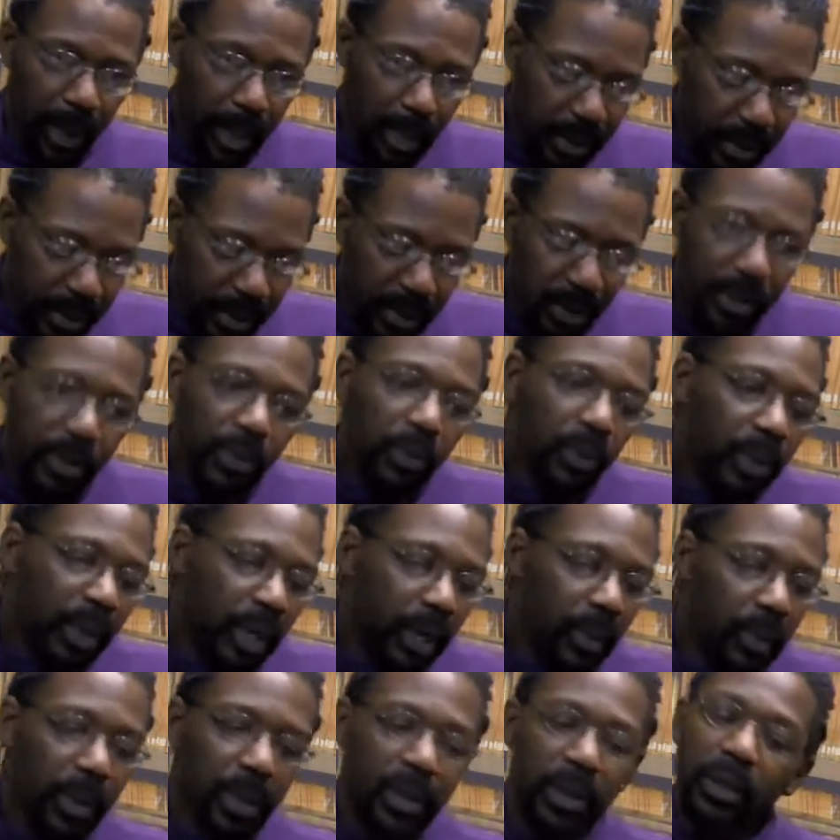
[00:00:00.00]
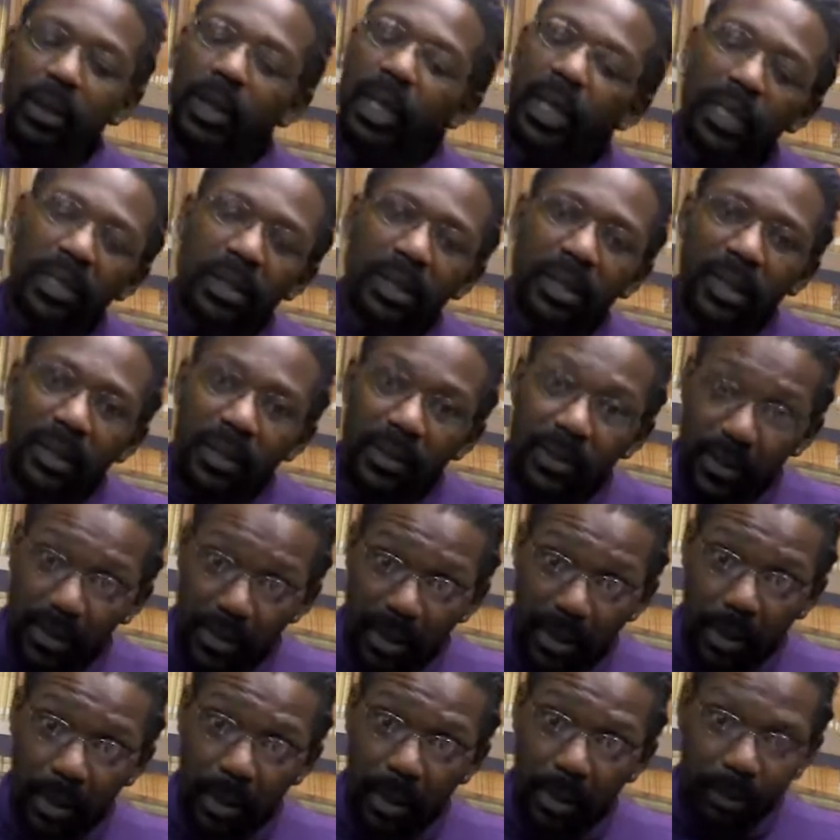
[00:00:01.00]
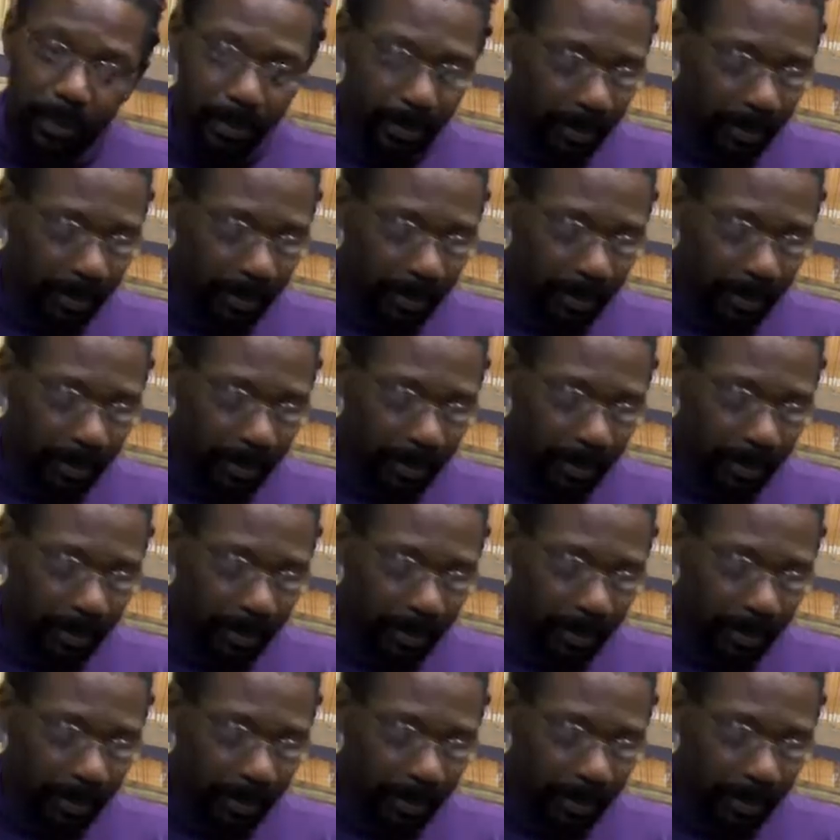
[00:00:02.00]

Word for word: this is what I want you guys to consider.